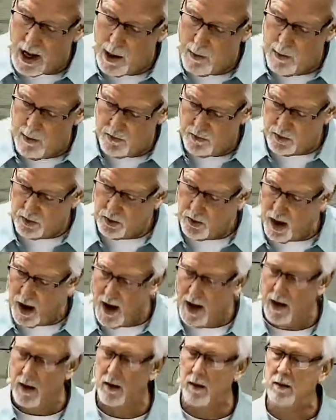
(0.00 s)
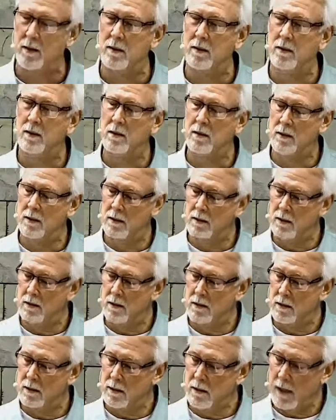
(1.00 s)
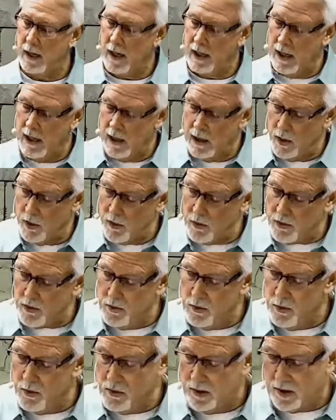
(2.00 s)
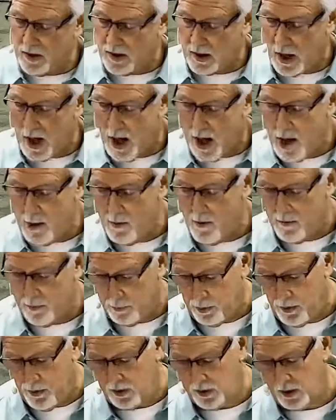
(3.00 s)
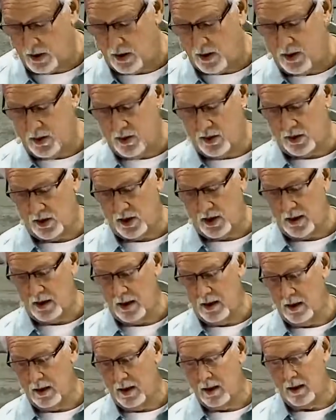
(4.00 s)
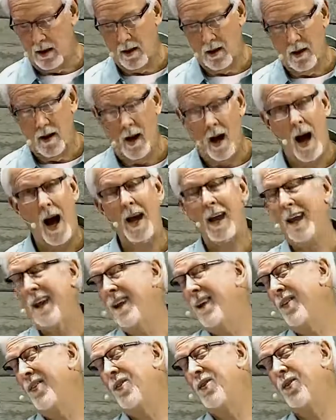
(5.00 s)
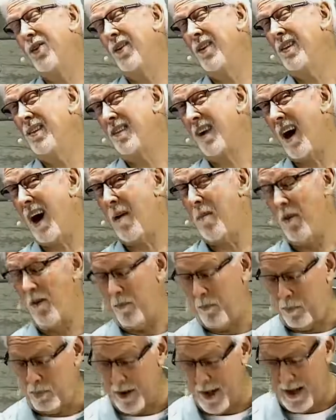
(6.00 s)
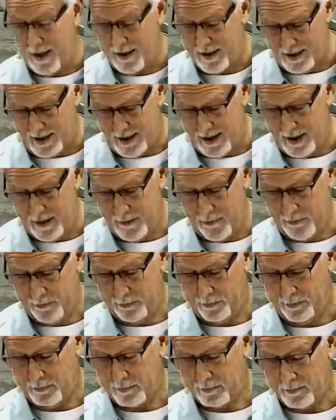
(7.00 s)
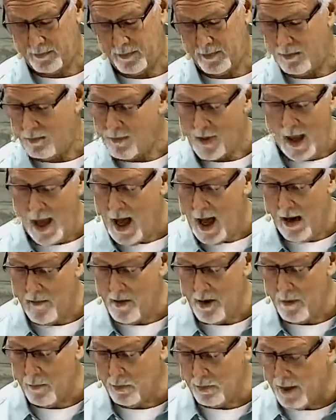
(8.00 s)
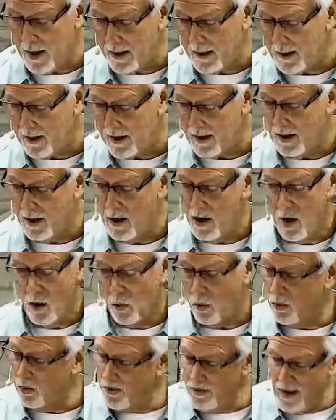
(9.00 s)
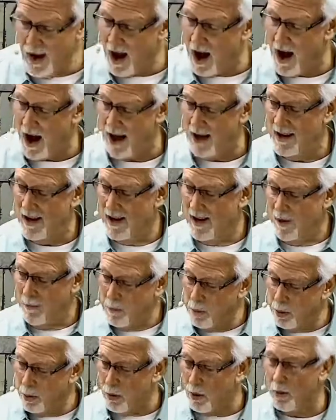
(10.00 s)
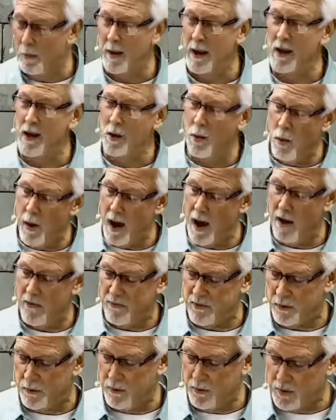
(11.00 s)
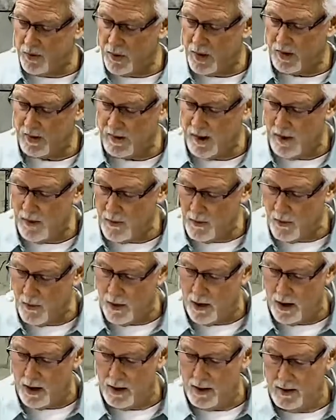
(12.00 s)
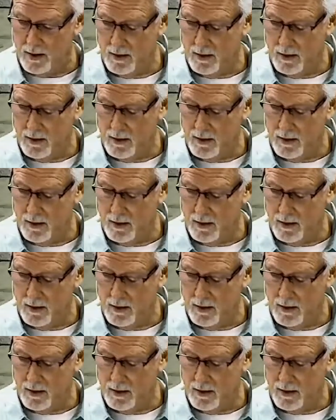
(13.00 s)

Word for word: of trial I can get through this time of persecution. I can get through this time of plenty. Having plenty will not pull me away from trusting the Lord.